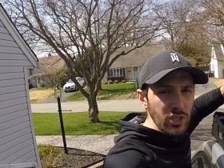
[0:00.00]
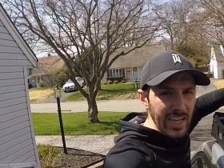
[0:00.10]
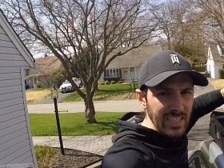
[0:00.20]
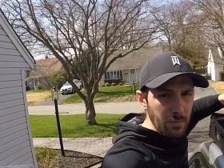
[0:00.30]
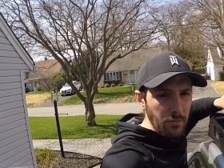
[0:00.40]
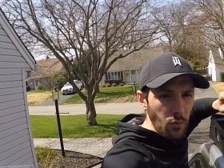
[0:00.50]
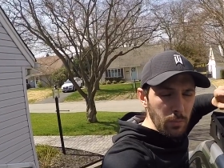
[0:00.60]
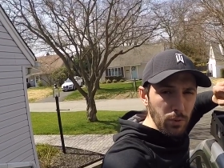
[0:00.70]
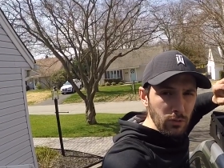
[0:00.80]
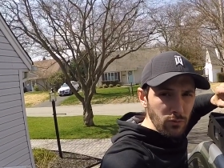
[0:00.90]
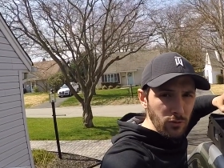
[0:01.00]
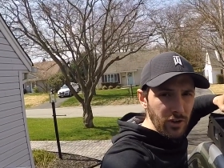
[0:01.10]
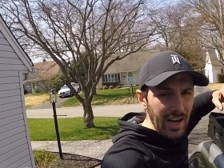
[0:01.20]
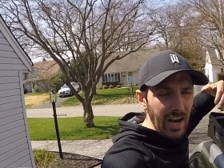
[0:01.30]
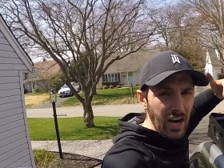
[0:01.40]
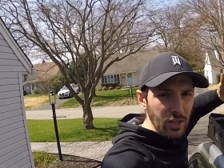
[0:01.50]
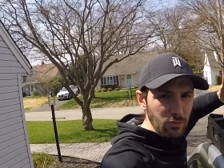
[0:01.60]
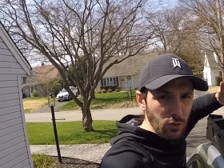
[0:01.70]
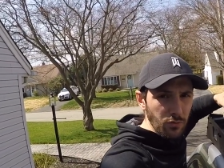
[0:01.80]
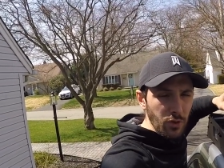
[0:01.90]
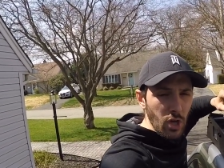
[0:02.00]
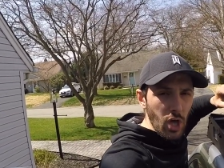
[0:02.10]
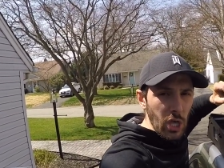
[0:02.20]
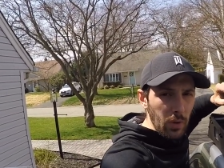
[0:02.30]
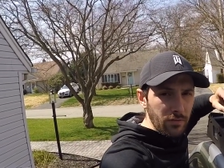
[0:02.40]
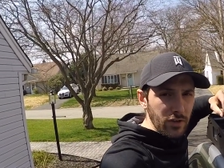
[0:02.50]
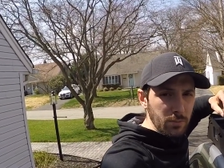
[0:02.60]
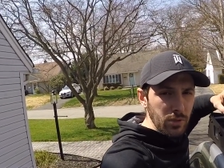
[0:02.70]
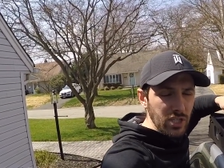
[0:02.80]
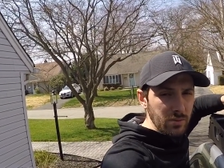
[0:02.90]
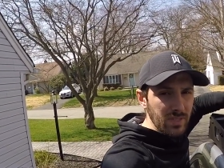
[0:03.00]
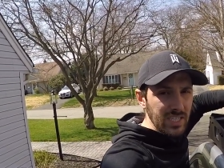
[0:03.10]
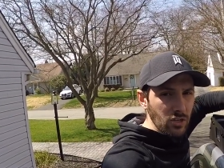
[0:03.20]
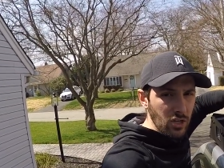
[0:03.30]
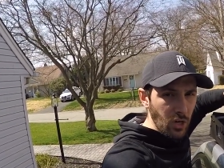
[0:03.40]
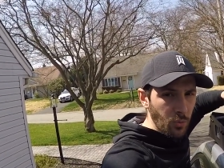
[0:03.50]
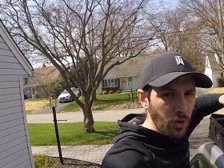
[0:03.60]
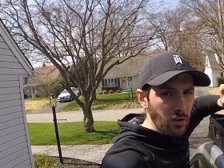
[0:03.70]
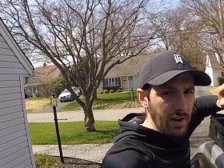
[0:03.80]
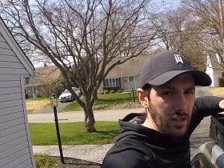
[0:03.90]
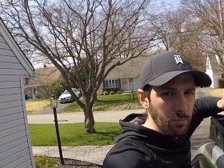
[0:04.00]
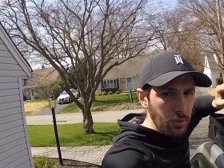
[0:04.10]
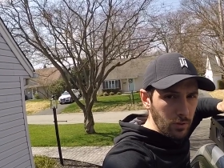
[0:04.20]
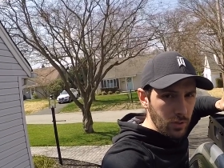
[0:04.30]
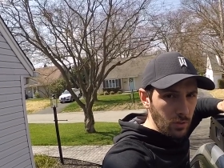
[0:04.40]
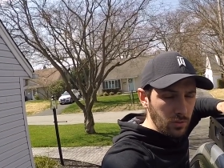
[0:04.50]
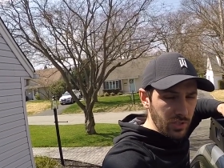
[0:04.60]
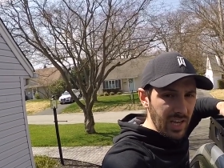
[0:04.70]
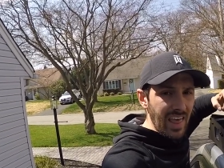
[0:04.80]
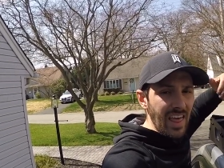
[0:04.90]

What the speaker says: like I said, before you put the roof rack on the roof, you want to first put some silicone around the bolt holes.